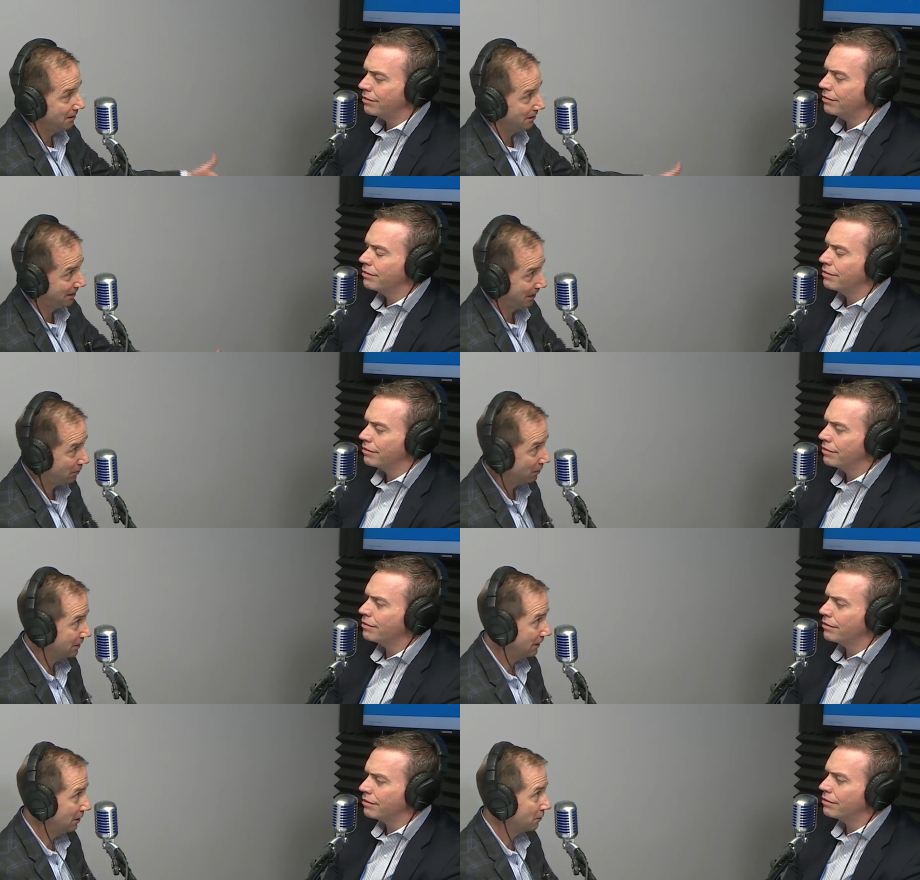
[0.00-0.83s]
Speaker 1: in the
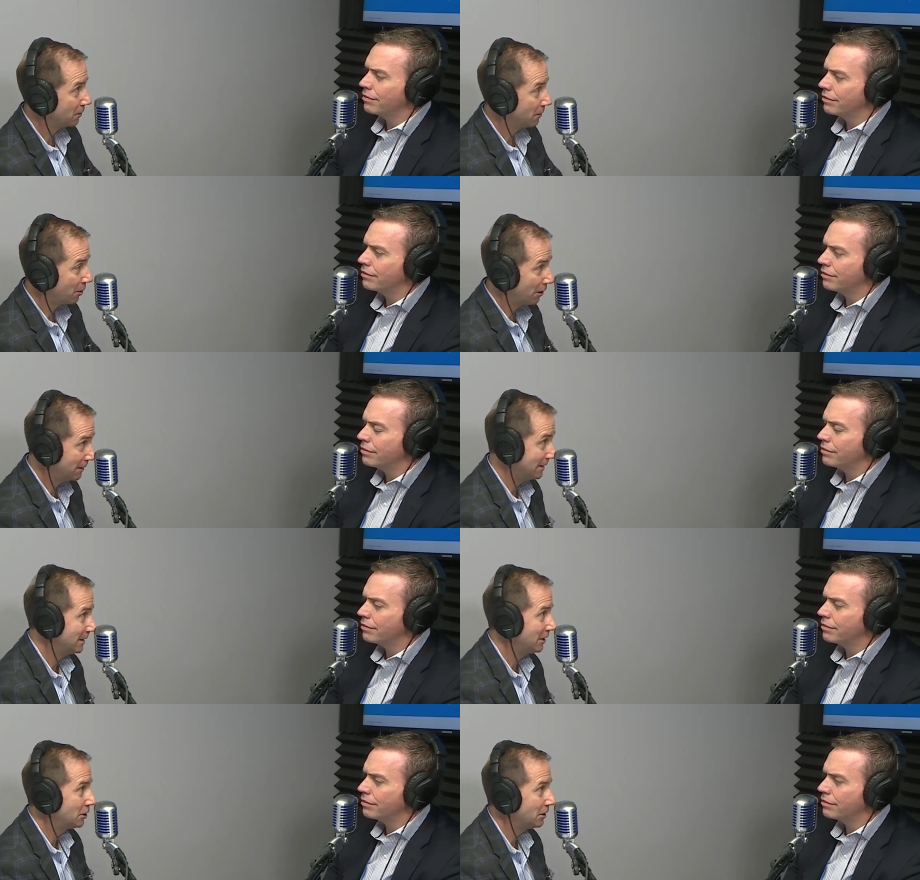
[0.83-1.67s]
sequencing or the
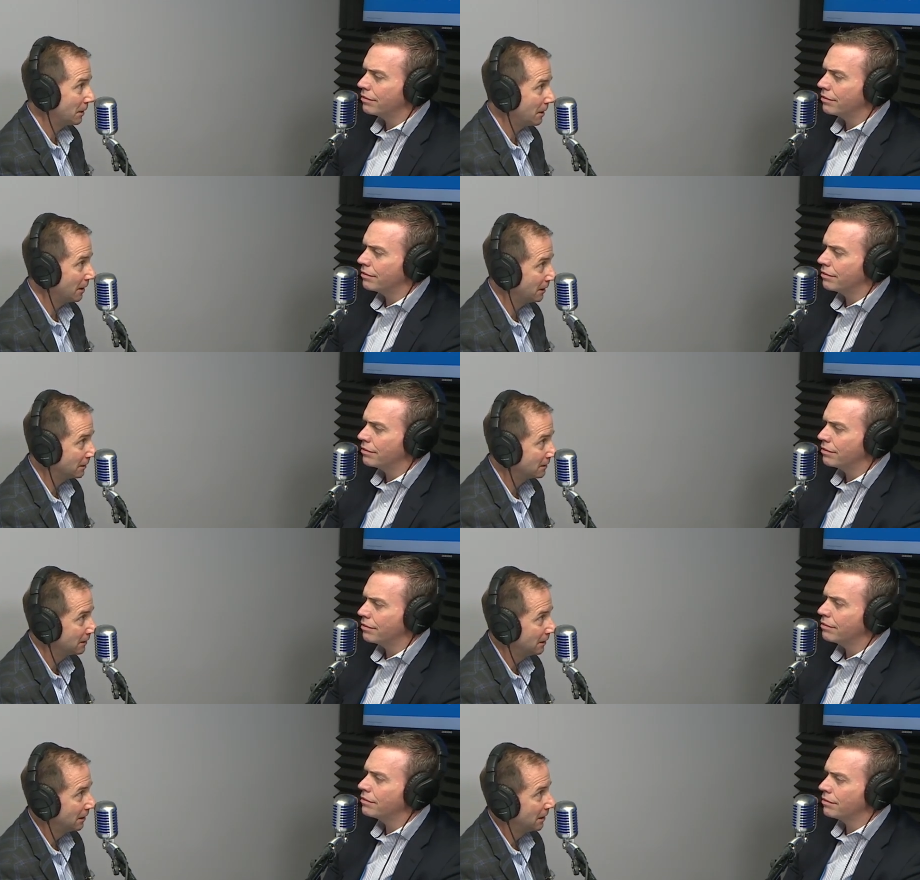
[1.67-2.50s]
prioritization of things.
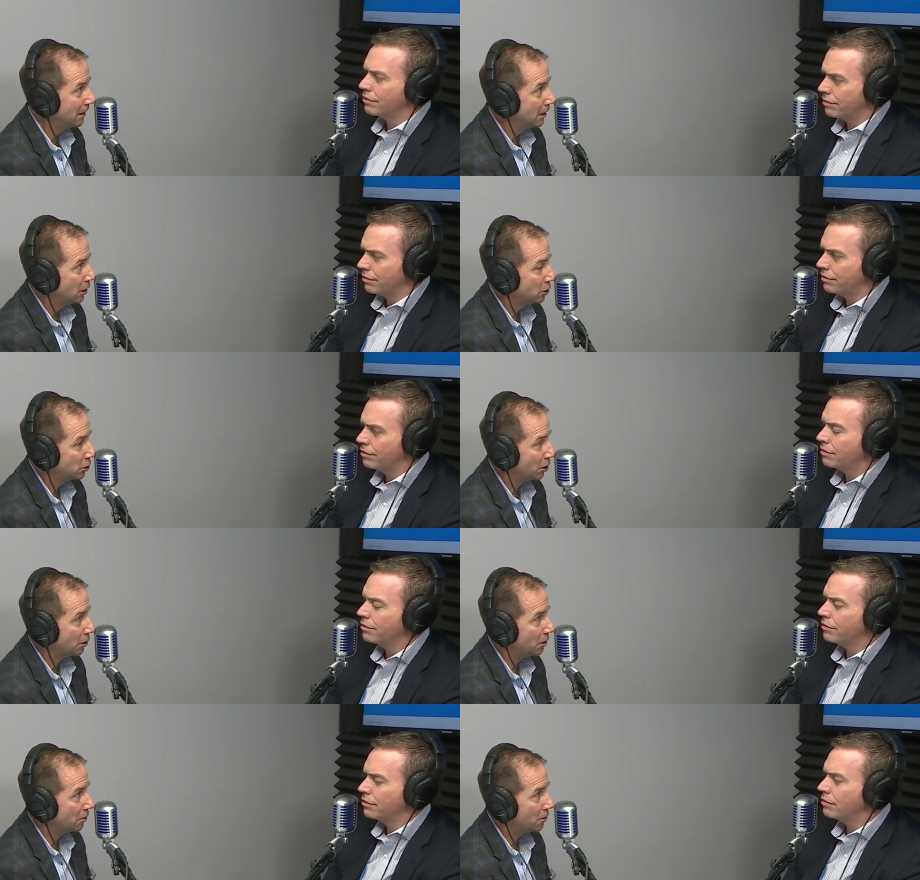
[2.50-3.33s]

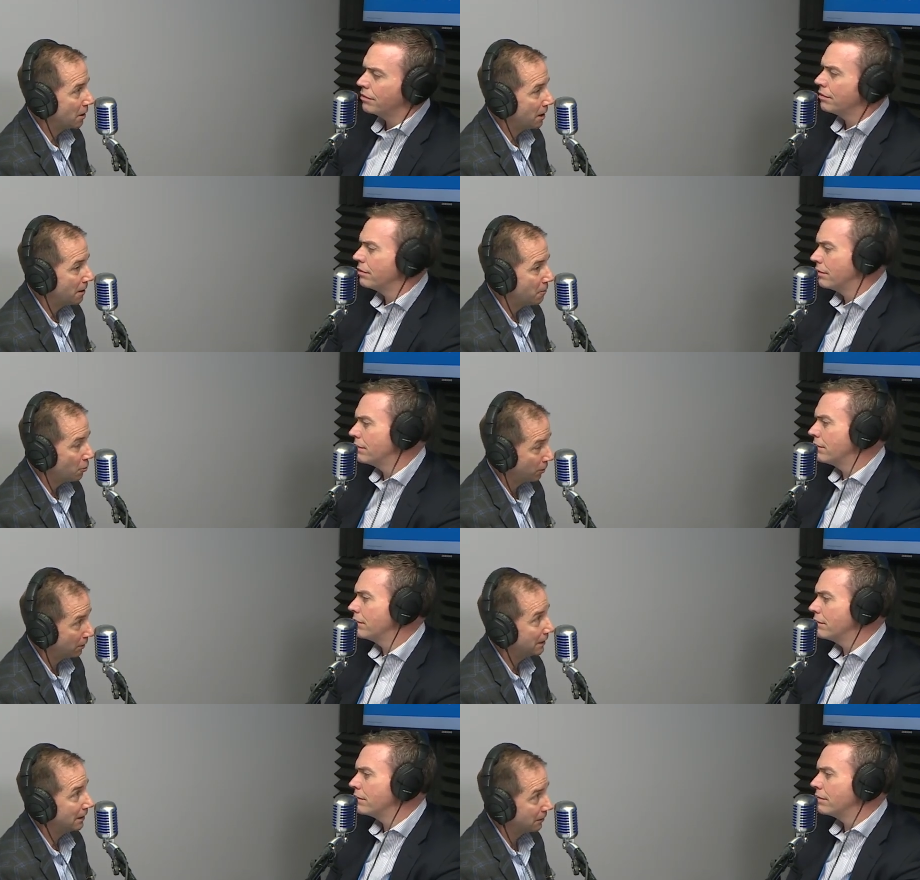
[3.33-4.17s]
So uh, we're
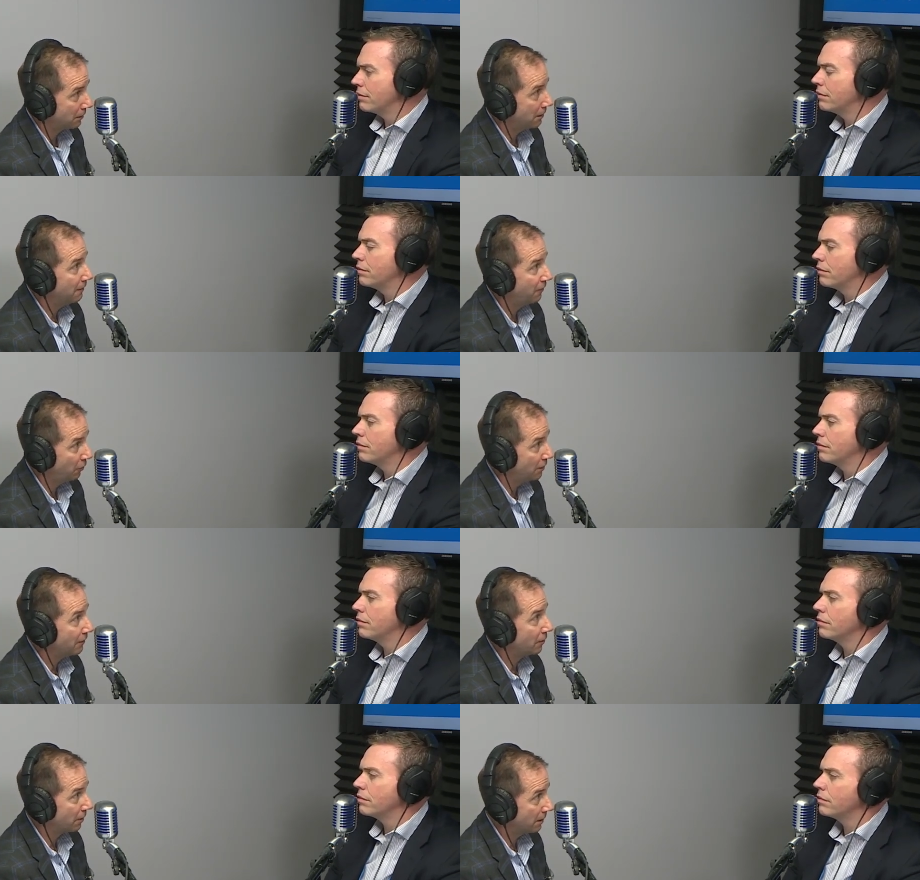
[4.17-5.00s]
looking at a few
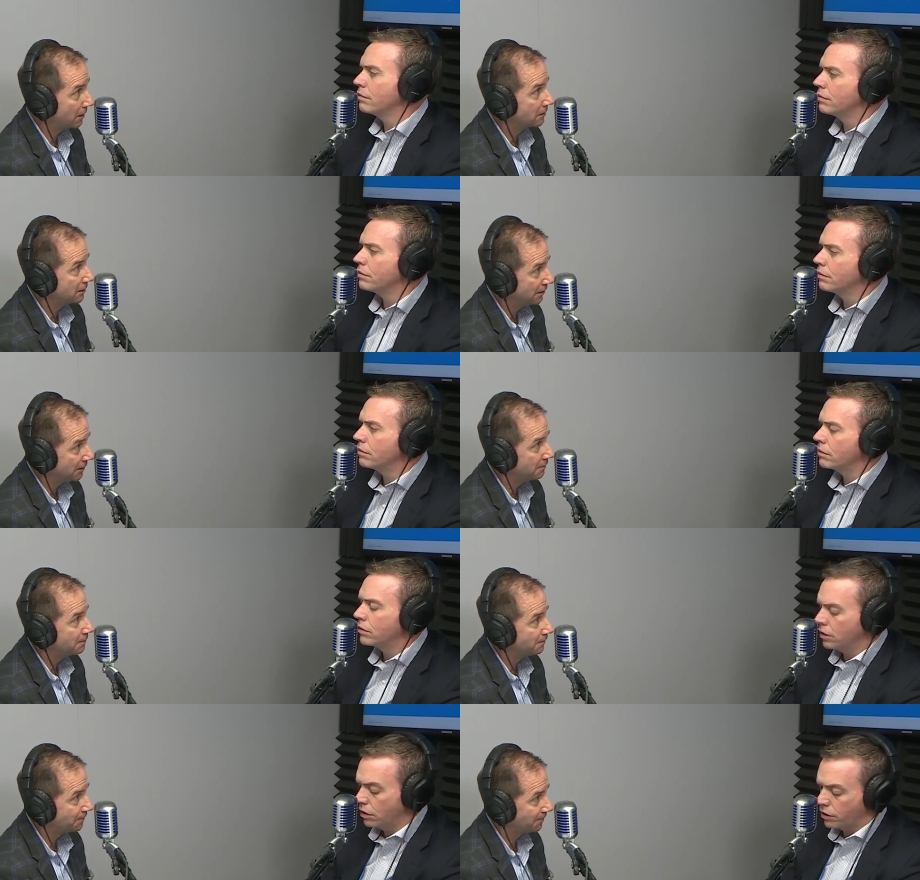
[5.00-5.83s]
different things there.
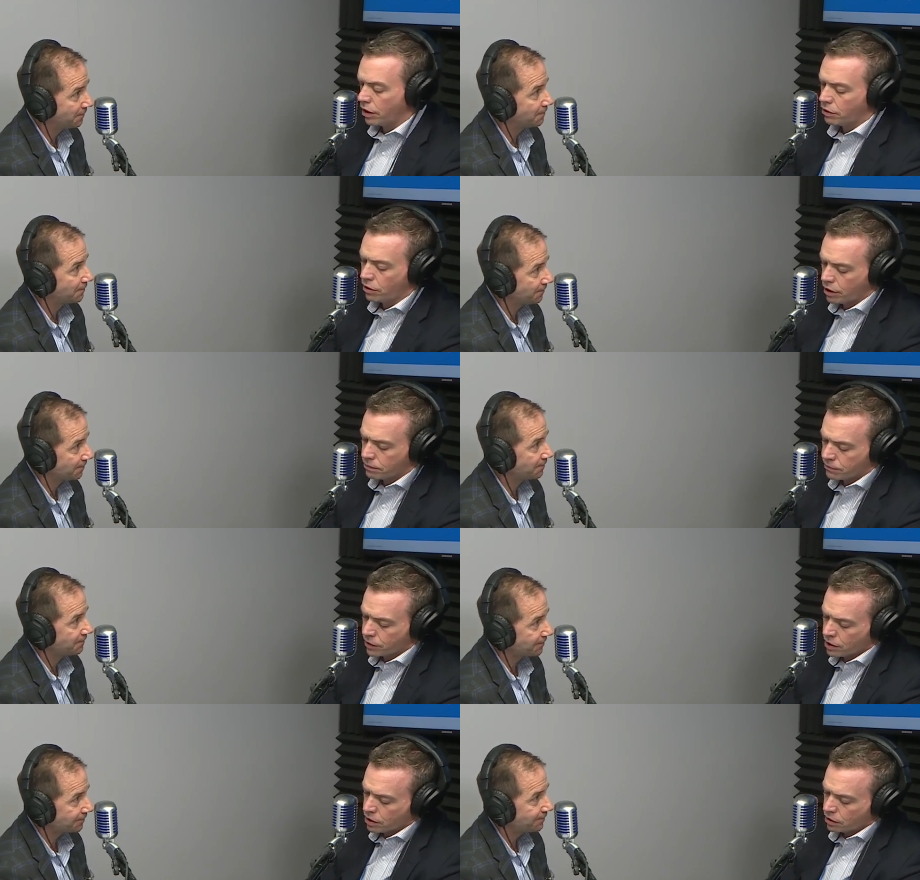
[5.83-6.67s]
Speaker 2: Okay, great,
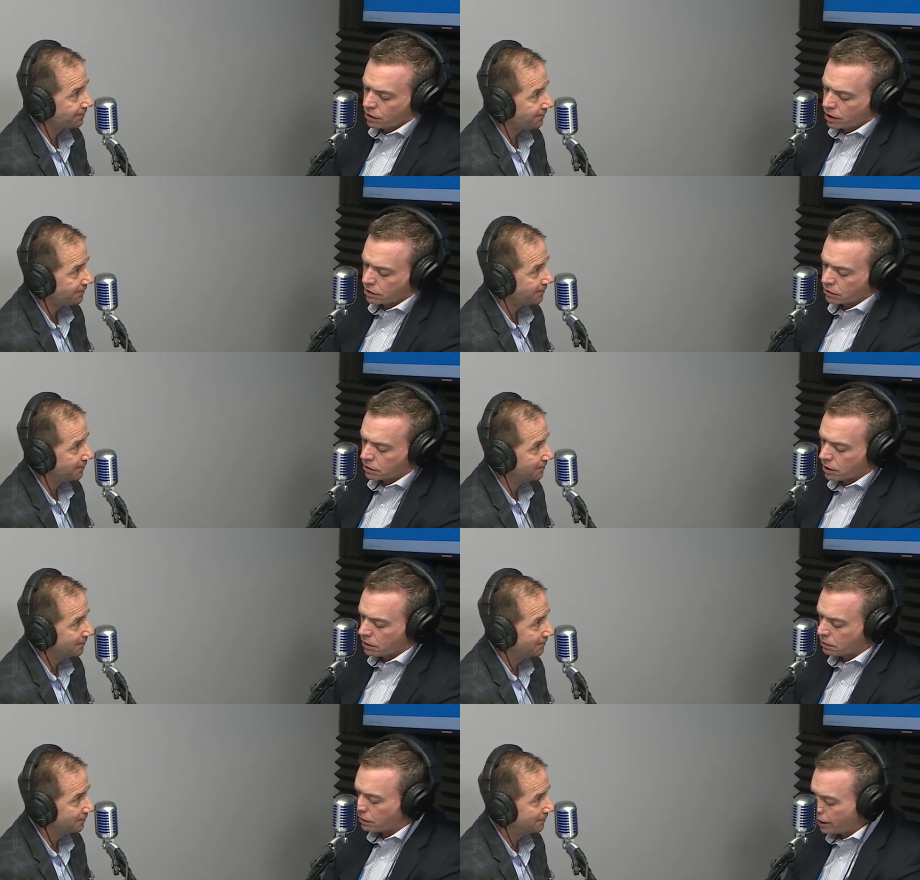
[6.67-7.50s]
great. And
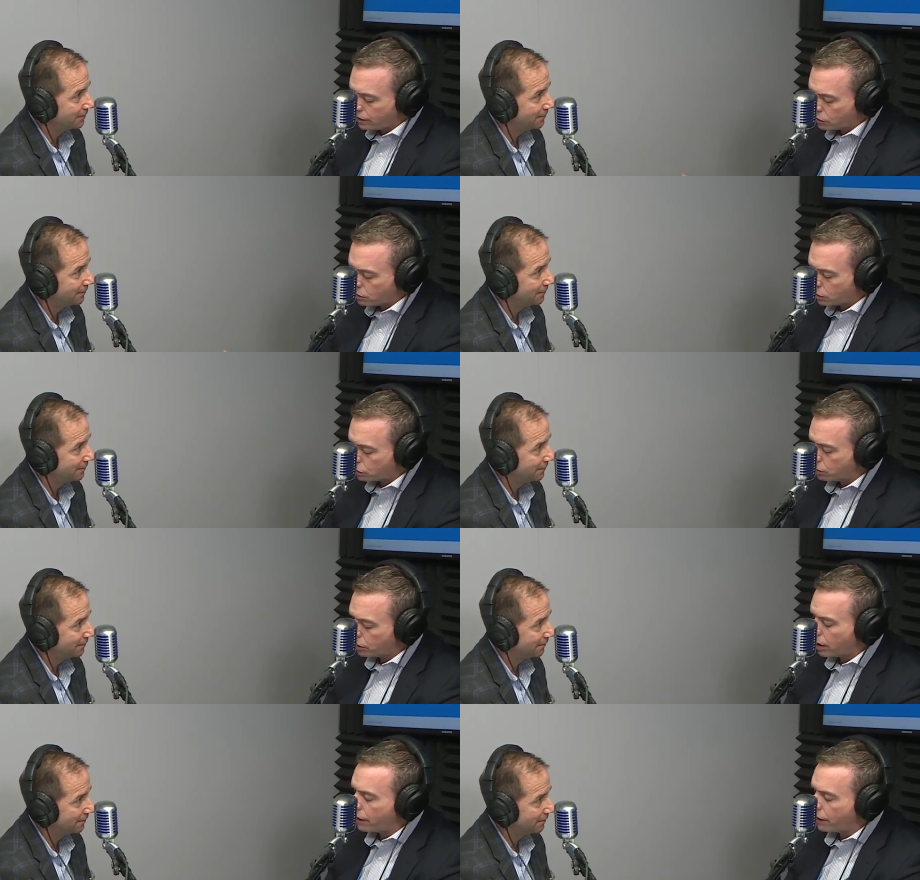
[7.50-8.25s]
the last question,